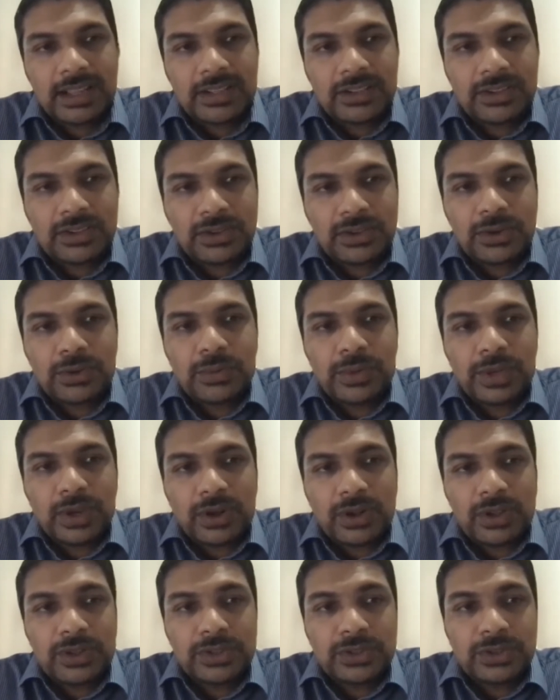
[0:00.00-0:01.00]
So we
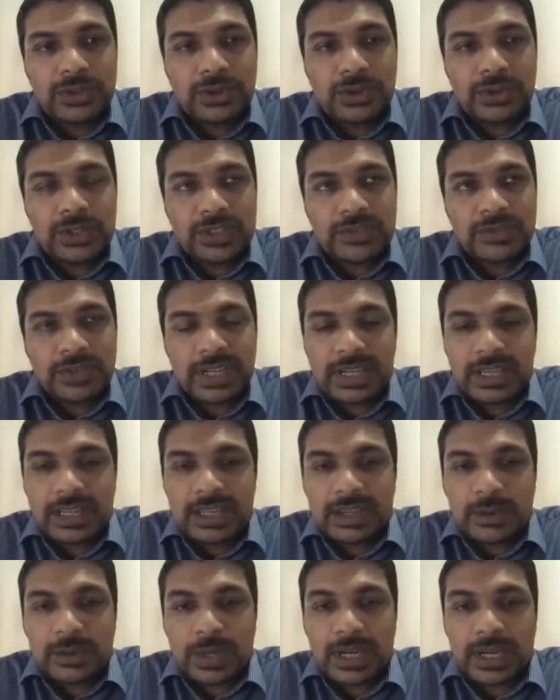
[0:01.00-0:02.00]
also launched
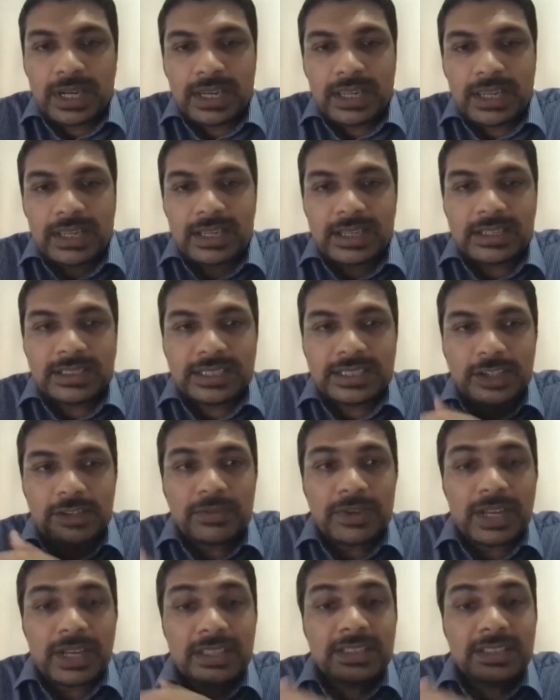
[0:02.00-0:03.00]
very quickly a set
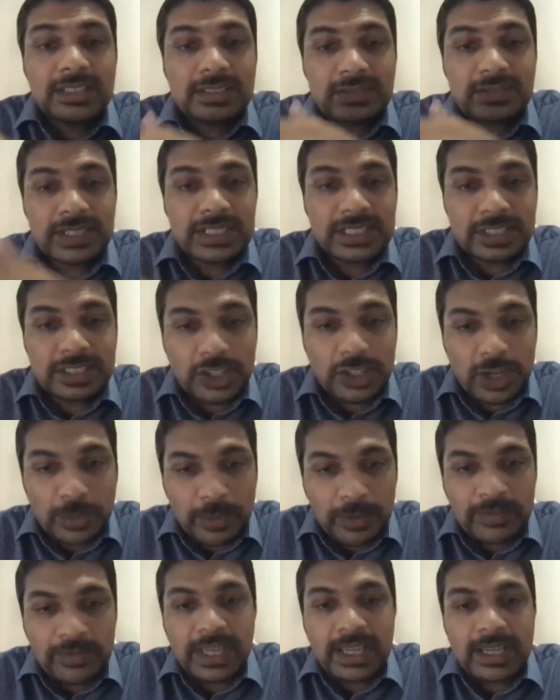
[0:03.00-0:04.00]
of other services on
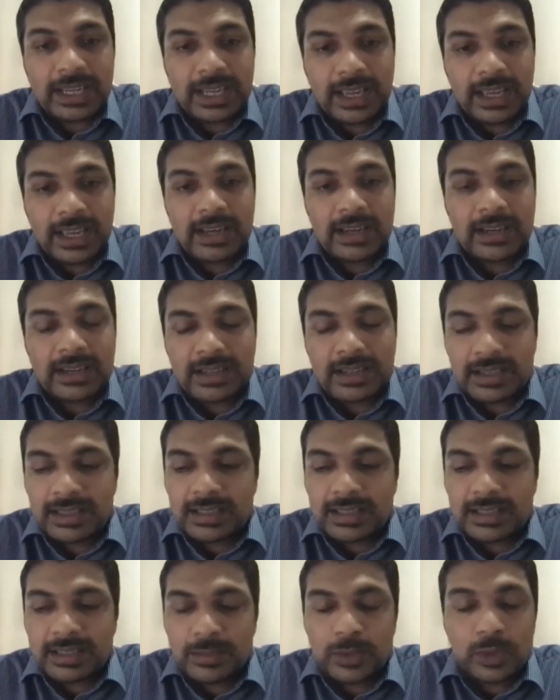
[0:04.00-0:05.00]
top of that. And
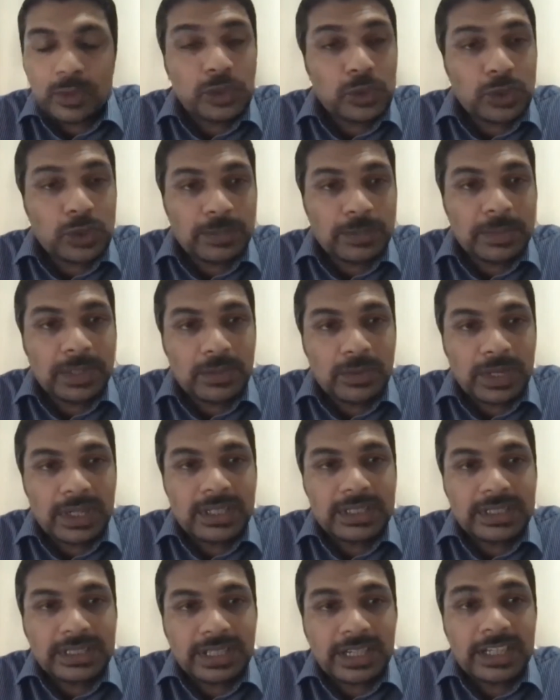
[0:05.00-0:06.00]
the most notable
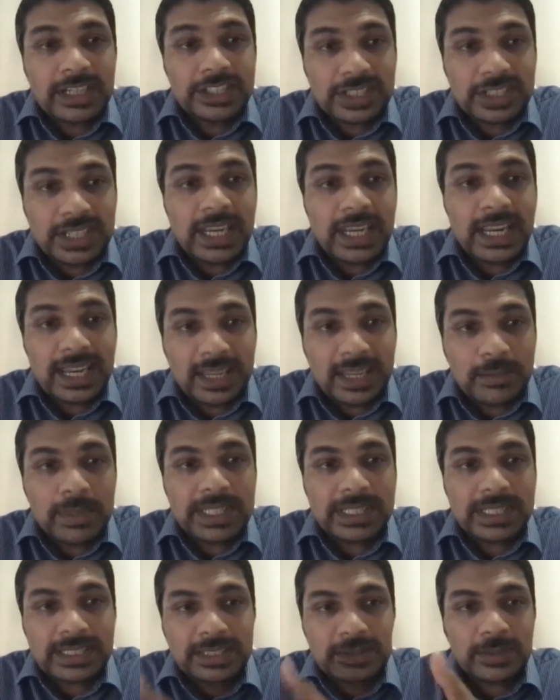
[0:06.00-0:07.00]
one is our digital lending
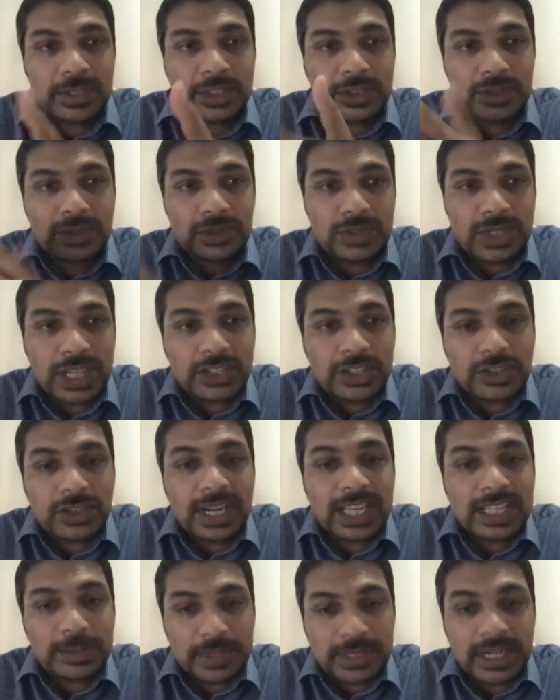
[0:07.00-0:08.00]
business, which you touched
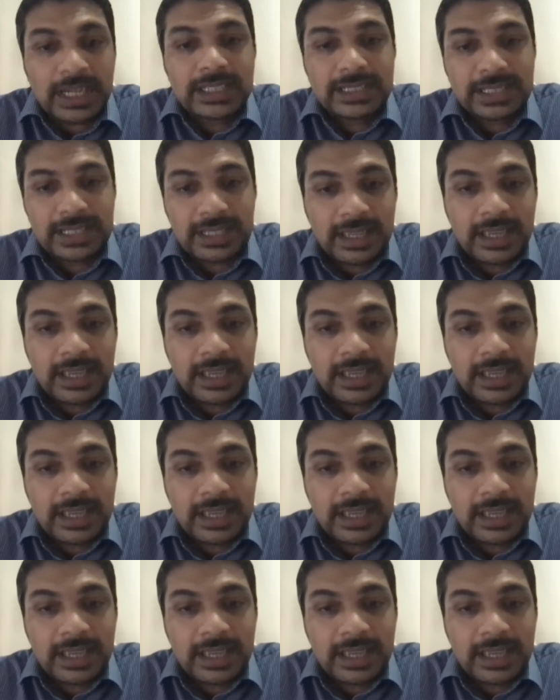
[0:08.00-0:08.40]
on, Aspirasi,